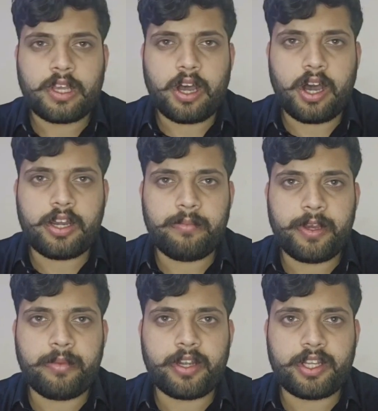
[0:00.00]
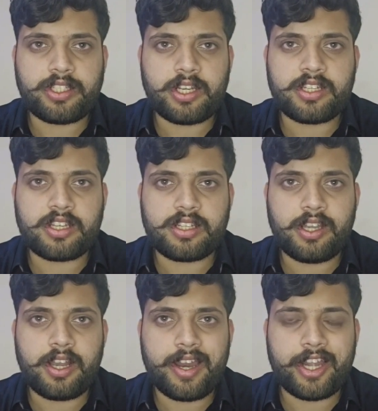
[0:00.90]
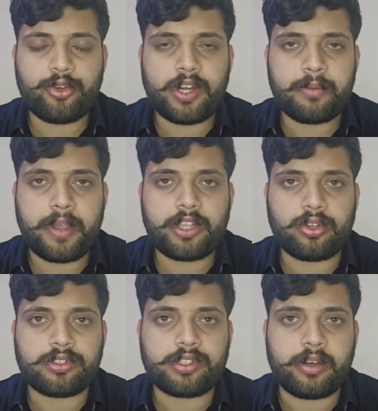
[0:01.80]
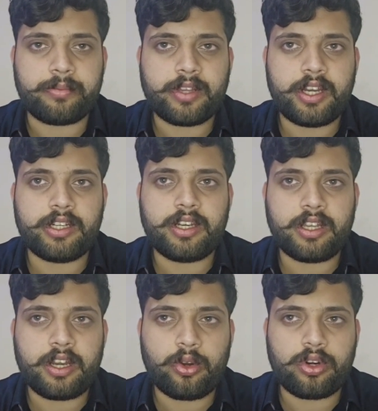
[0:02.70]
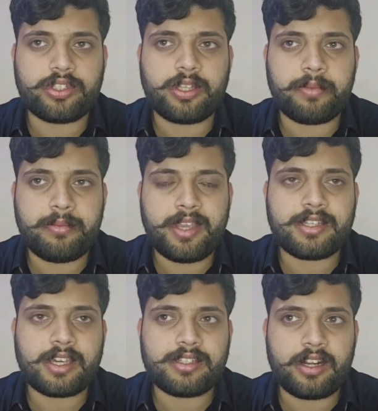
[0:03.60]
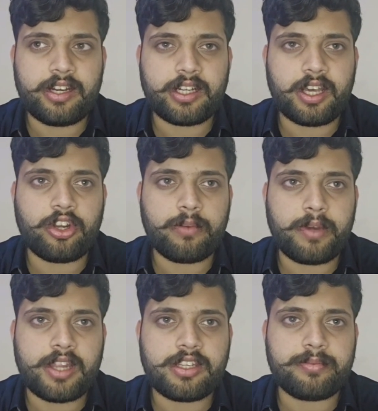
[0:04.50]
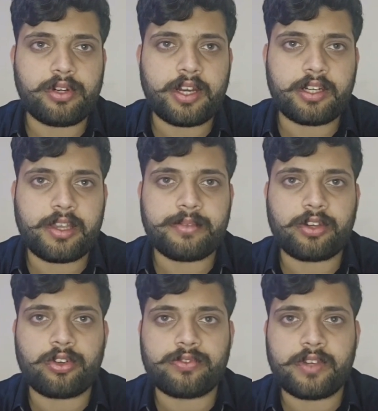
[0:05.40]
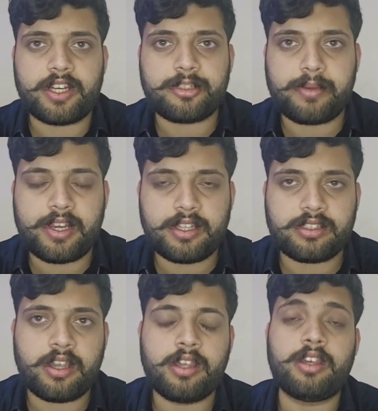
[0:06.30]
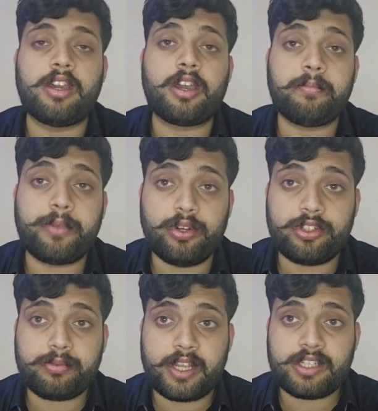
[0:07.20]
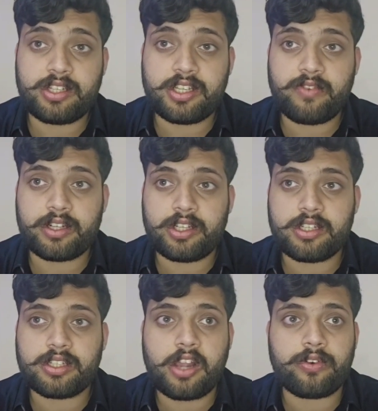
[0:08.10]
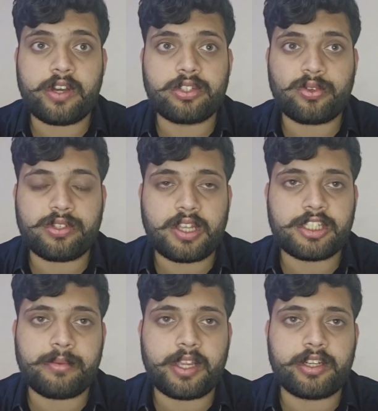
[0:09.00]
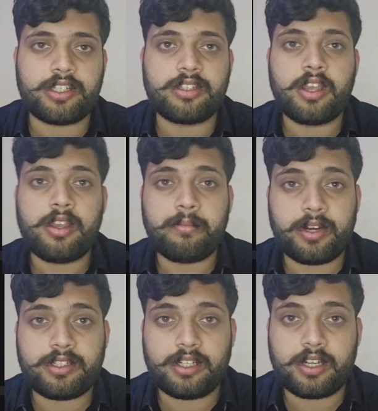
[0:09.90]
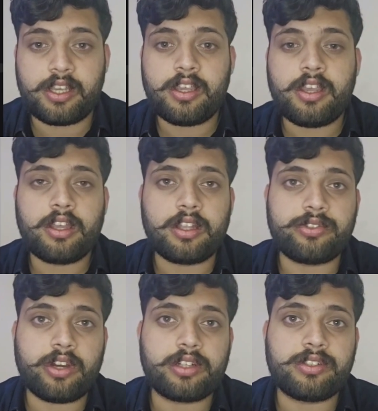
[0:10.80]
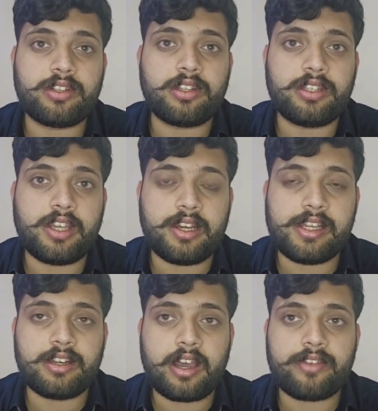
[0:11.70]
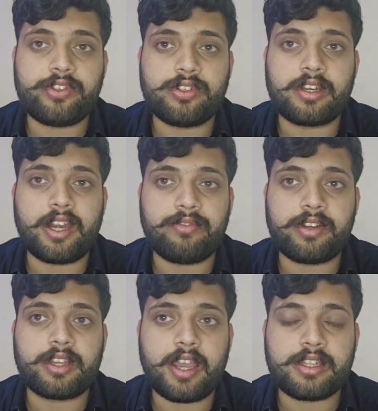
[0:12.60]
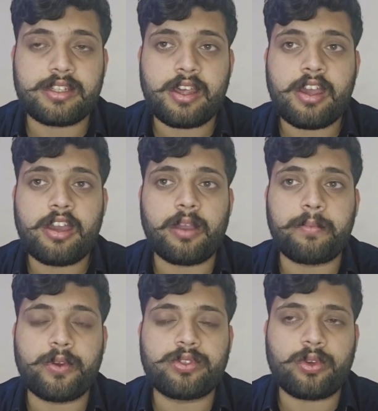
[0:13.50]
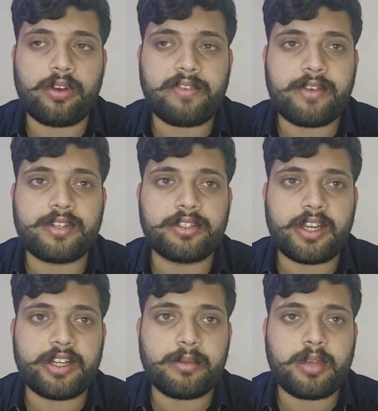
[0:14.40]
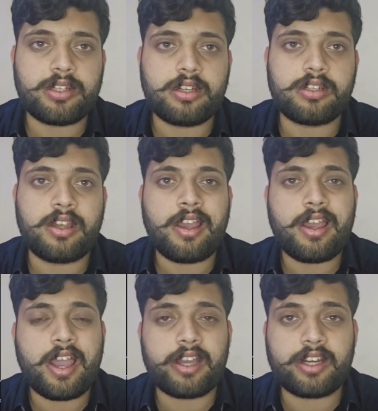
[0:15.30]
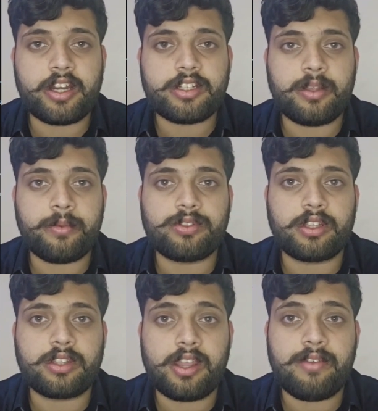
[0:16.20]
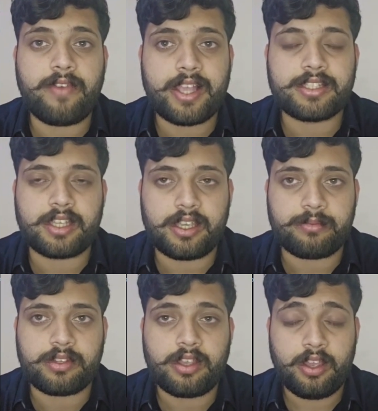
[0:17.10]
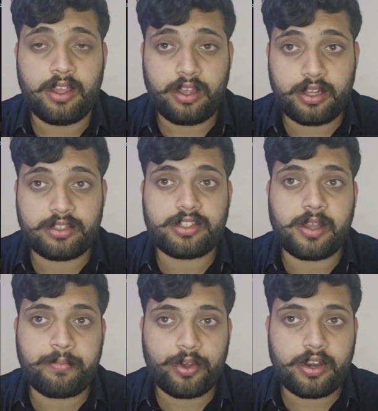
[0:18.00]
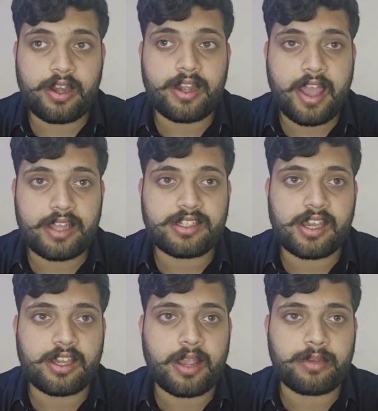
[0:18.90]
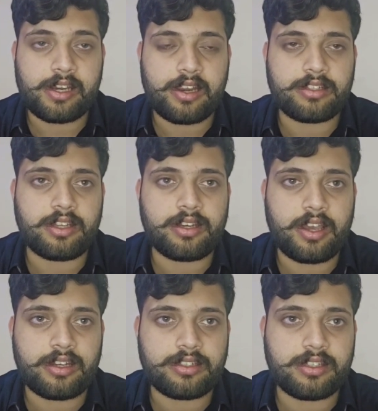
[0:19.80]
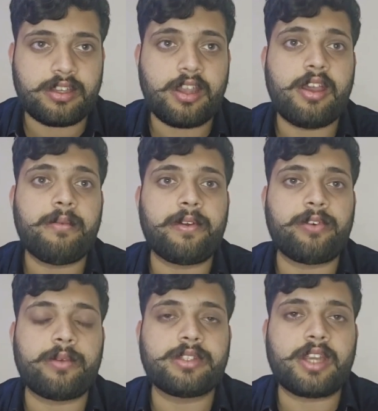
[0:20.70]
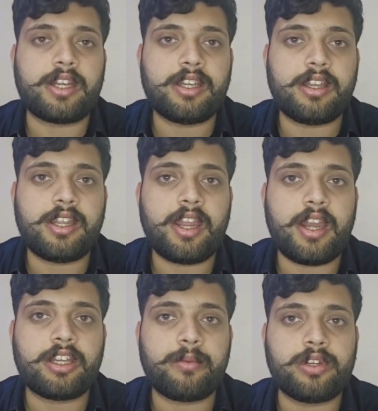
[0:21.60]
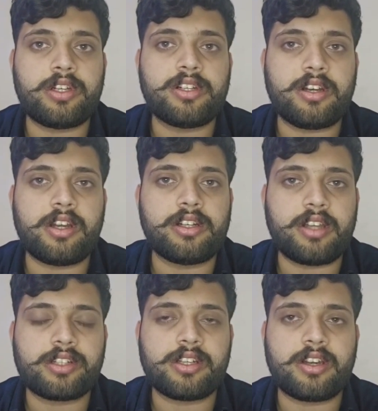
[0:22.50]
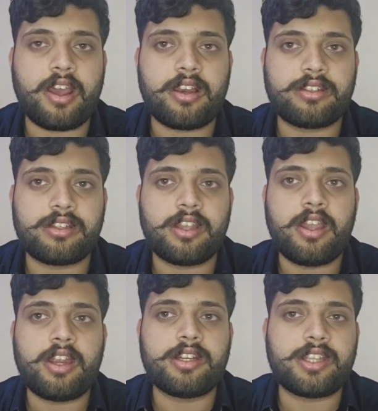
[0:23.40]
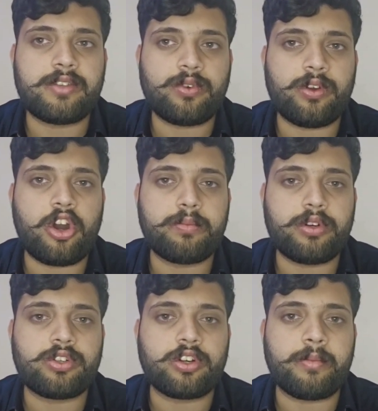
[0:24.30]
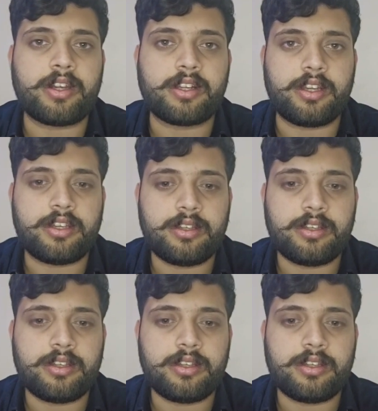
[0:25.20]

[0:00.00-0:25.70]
Our implementation is a single end-to-end Python script. It loads the PBS Excel data, normalizes product names across variant spellings, computes price change vectors, calculates cosine similarities per city, constructs yearly graphs using network X, computes all 5 centrality measures, aggregates them using 3 weighing schemes, runs temporal and hash diagram analysis, performs category and community detection analysis, and saves all outputs automatically.